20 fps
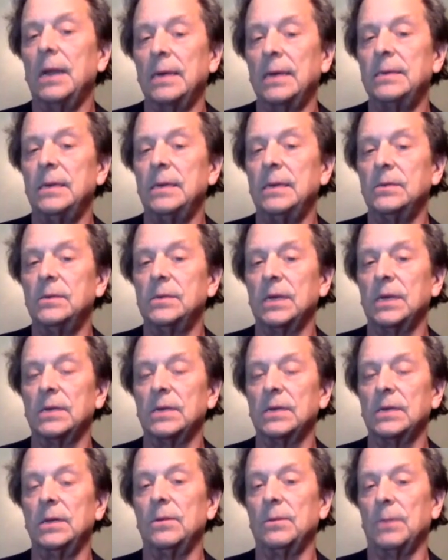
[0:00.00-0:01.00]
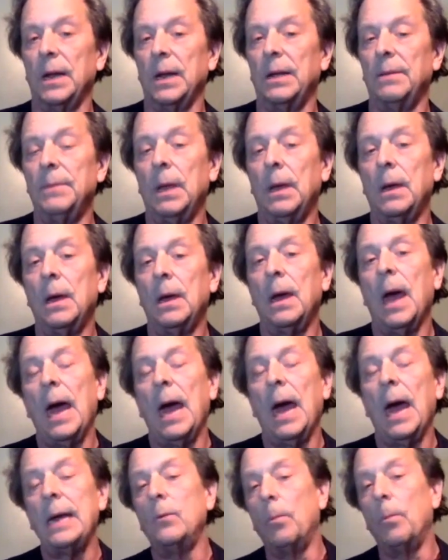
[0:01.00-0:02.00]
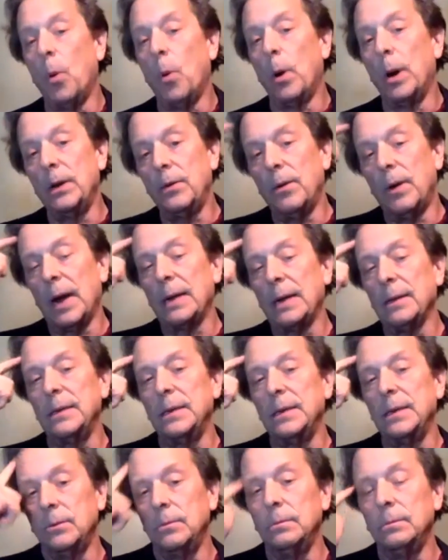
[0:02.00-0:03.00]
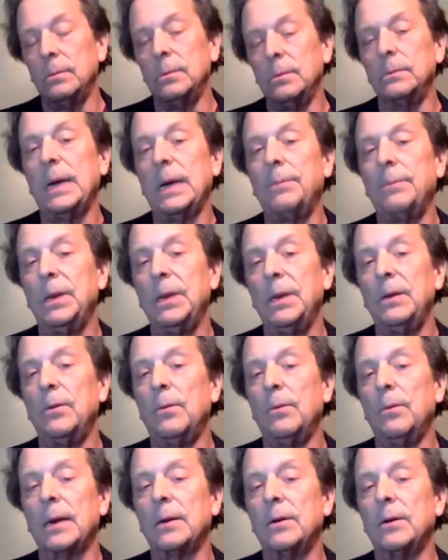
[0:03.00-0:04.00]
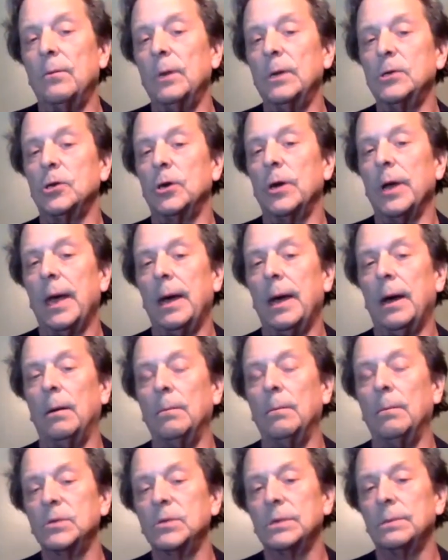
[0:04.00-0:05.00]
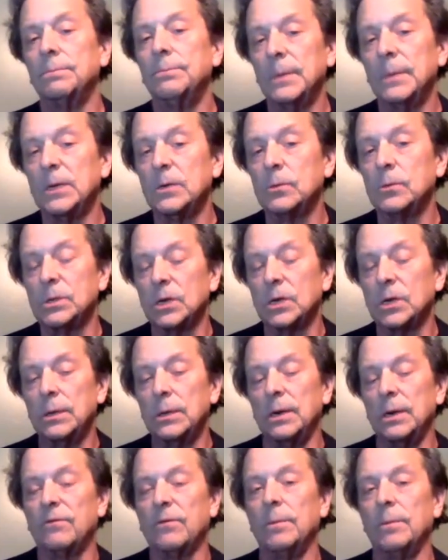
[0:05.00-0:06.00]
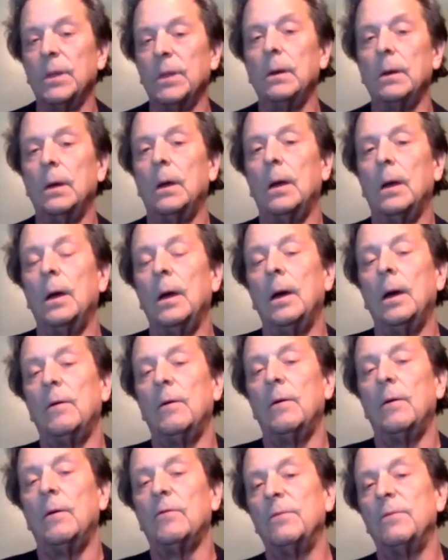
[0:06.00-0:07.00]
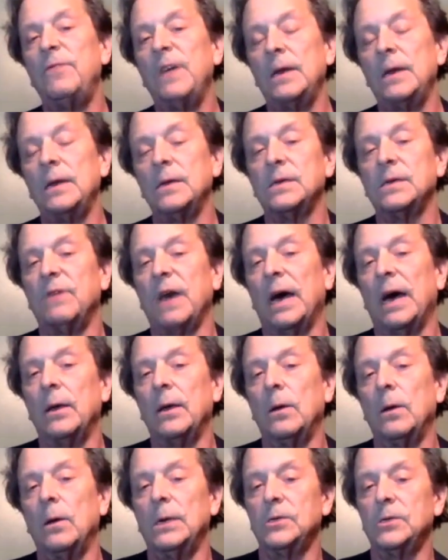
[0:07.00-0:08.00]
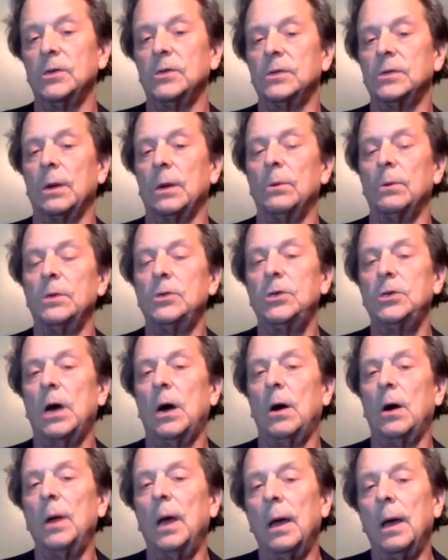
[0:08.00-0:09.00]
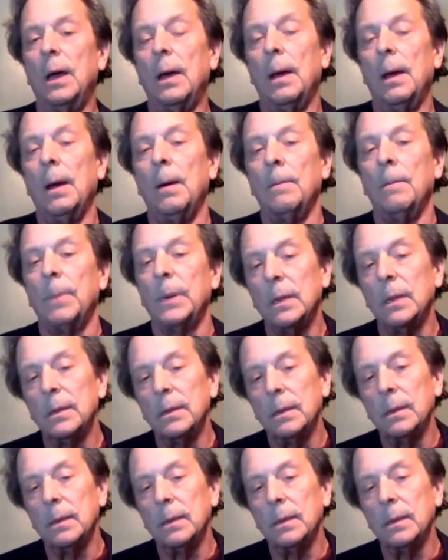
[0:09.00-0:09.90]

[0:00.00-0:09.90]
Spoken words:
1963. And he reported directly to Deputy Director Richard Helms. This was clear from the fitness evaluations that we showed. But